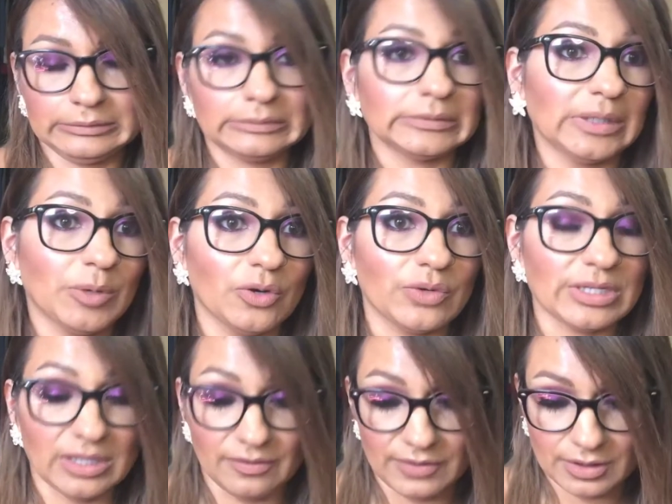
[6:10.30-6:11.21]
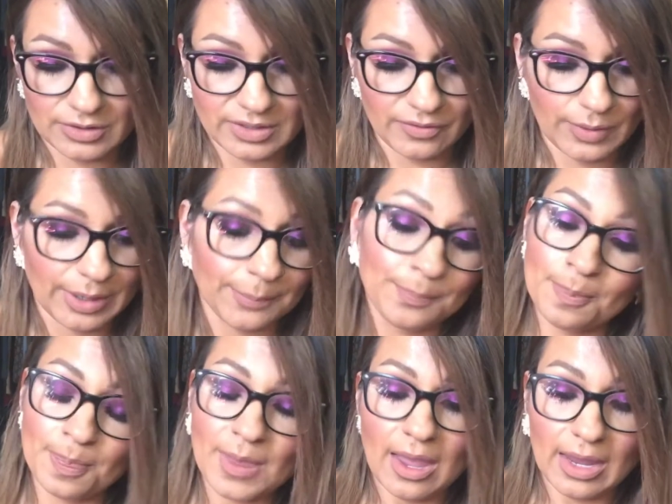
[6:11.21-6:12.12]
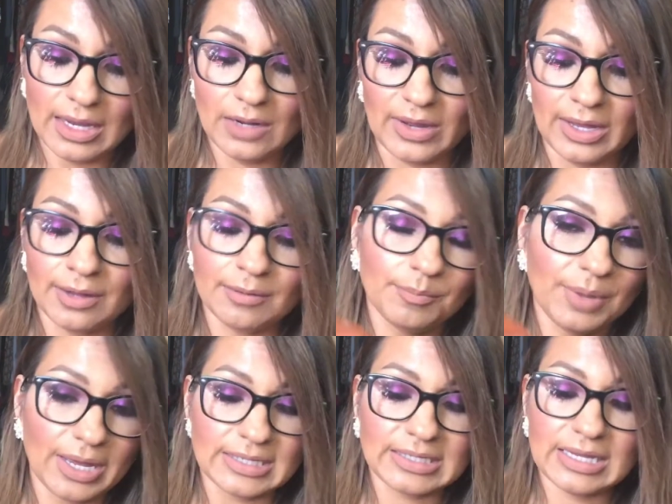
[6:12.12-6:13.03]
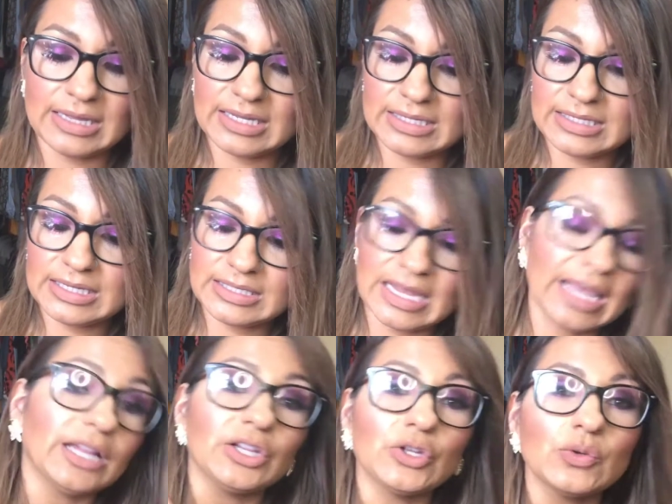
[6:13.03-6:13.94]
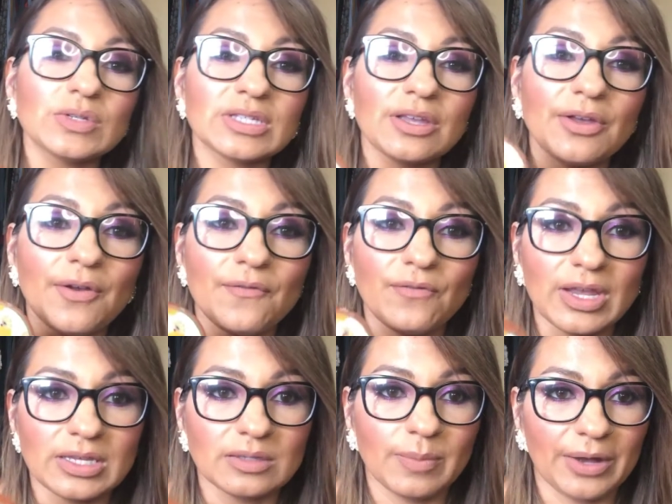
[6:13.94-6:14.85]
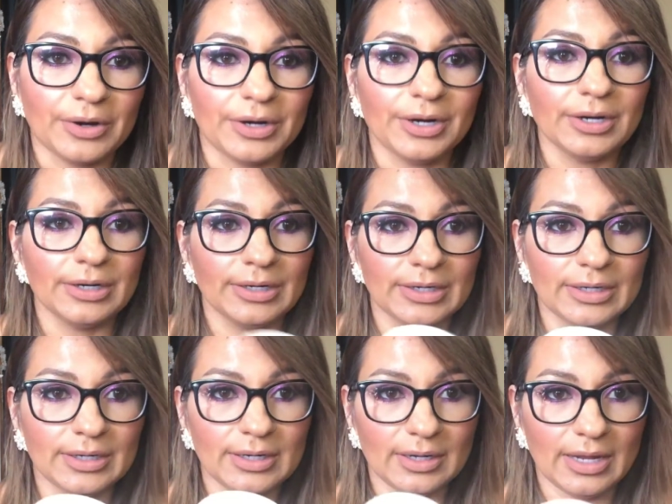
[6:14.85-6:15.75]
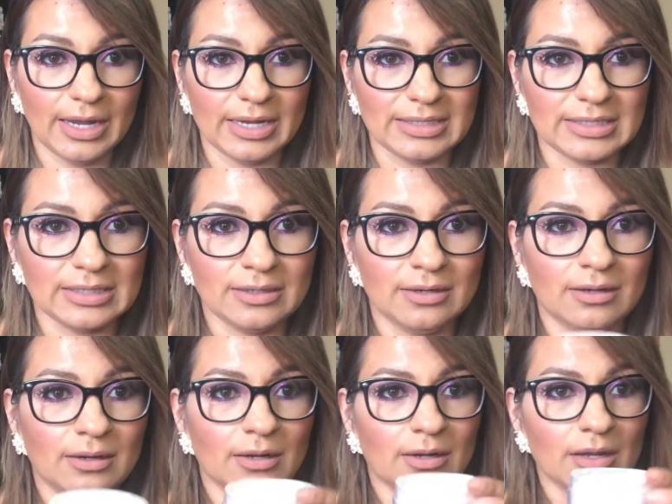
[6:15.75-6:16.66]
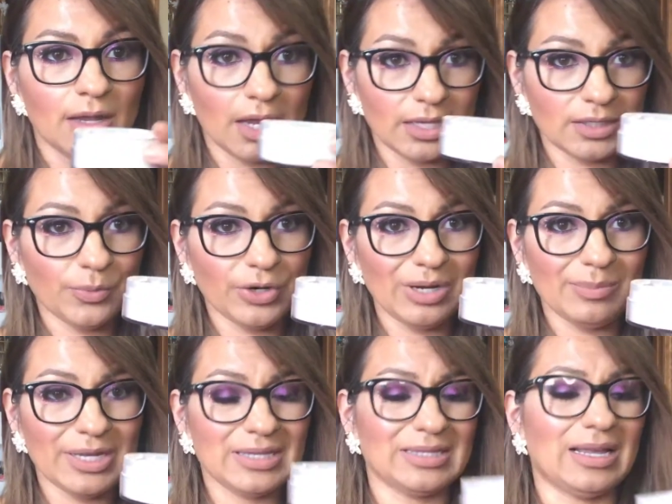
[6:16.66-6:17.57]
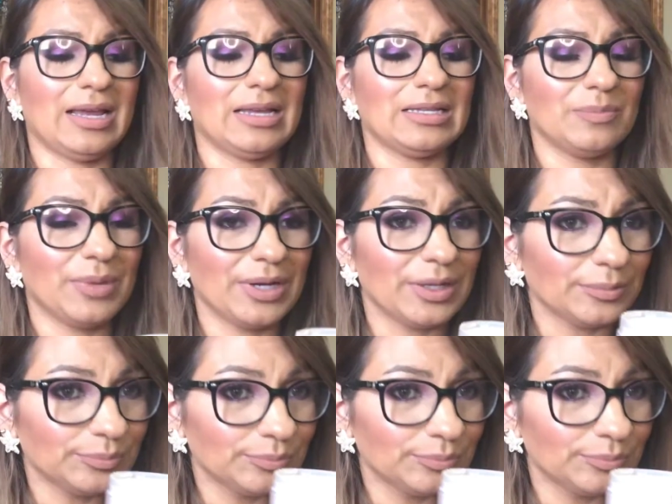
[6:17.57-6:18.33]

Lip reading: I'm always leaving those everywhere. Anyway, but this is a loose face powder, and it's a pretty big size, but it